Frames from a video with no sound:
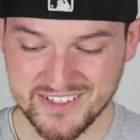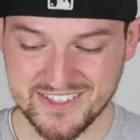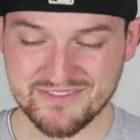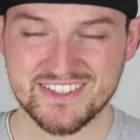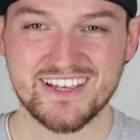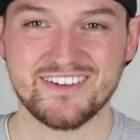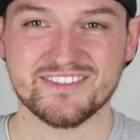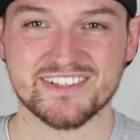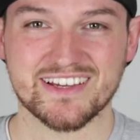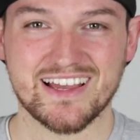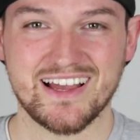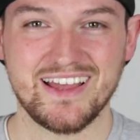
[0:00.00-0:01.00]
themselves,
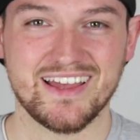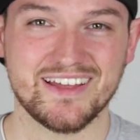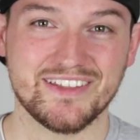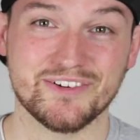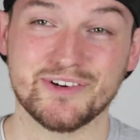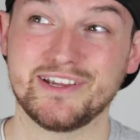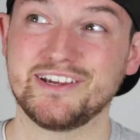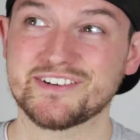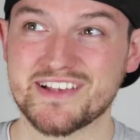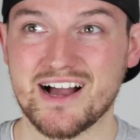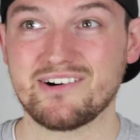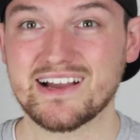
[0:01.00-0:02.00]
like, hey, here's
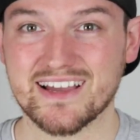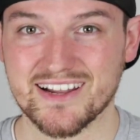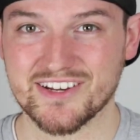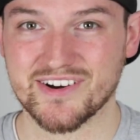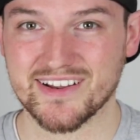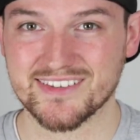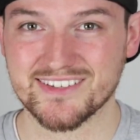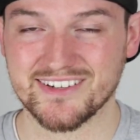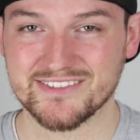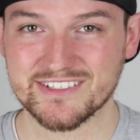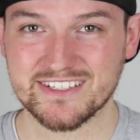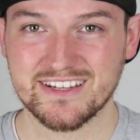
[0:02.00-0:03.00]
how I got to try to
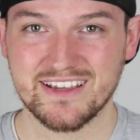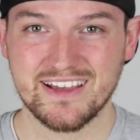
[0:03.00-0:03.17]
solve it.